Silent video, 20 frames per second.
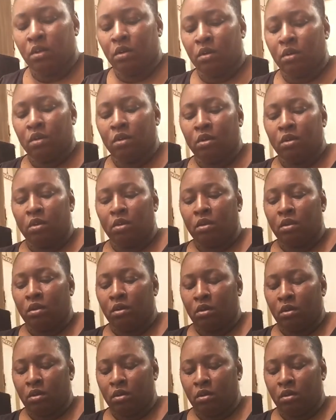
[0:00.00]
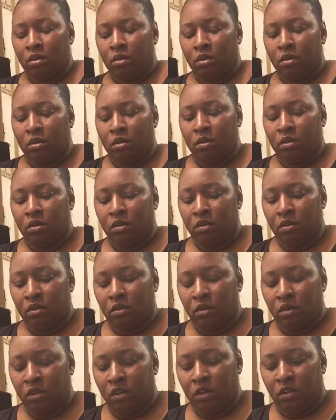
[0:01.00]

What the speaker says: Nobody speaks.